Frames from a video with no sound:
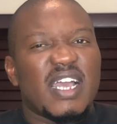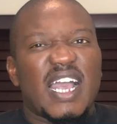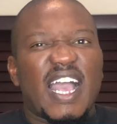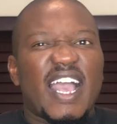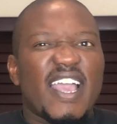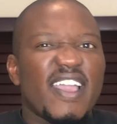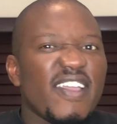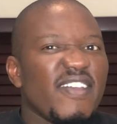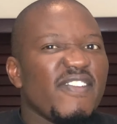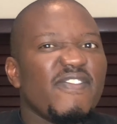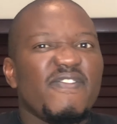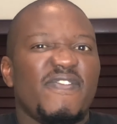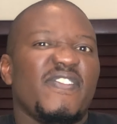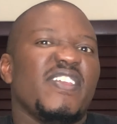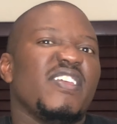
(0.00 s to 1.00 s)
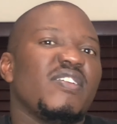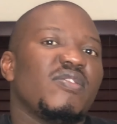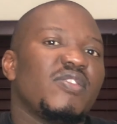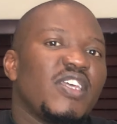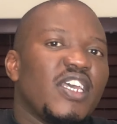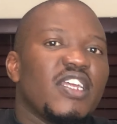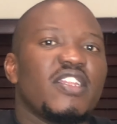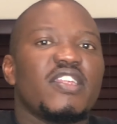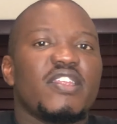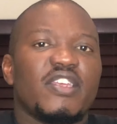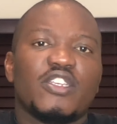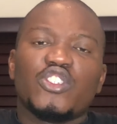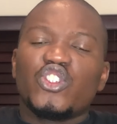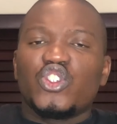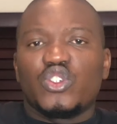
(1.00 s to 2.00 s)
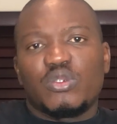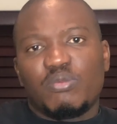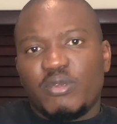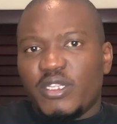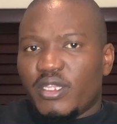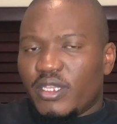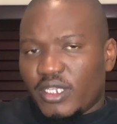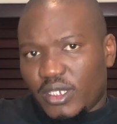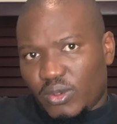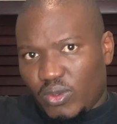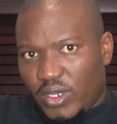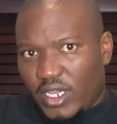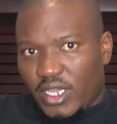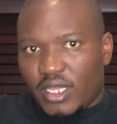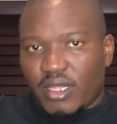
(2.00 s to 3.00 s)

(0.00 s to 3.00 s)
I feel that things should be this way.